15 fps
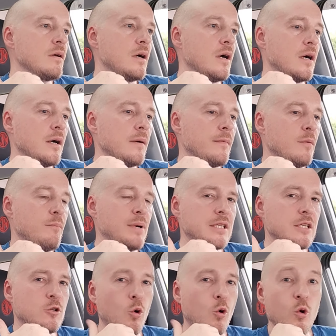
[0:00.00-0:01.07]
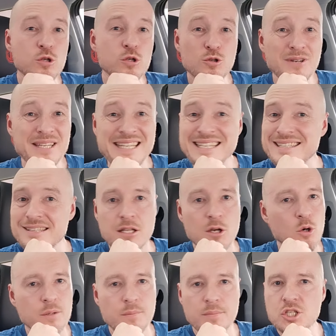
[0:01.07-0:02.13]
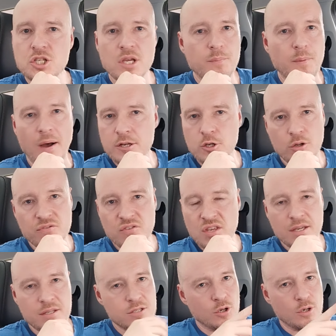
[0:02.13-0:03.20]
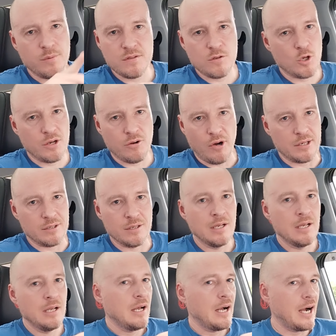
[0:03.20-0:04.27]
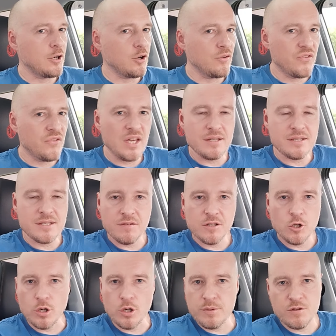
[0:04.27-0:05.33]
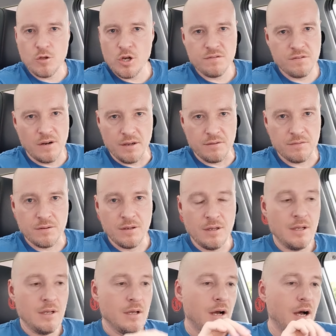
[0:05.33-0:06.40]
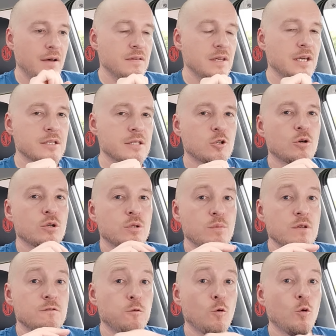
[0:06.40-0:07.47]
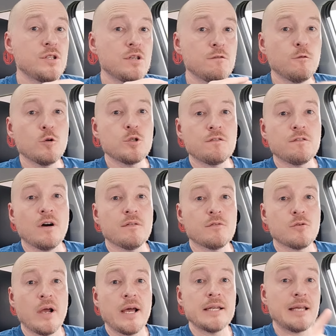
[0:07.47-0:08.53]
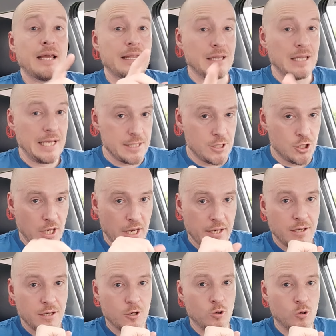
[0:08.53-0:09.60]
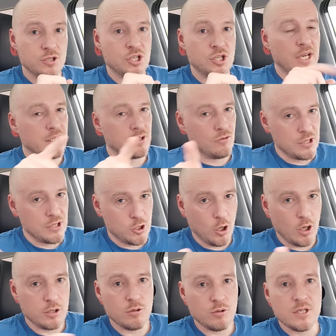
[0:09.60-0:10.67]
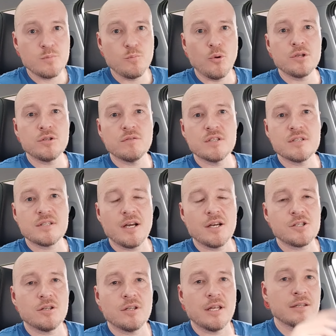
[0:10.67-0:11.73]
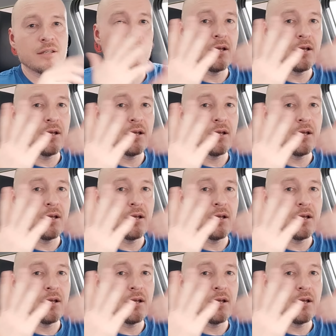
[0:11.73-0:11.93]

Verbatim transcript: But it also isn't going to be cheap. I don't think it's going to be 30 grand. I don't think it's even going to be 35. I think it's going to be 40-45 grand, and let's check, cross-check and return to this point of discussion. And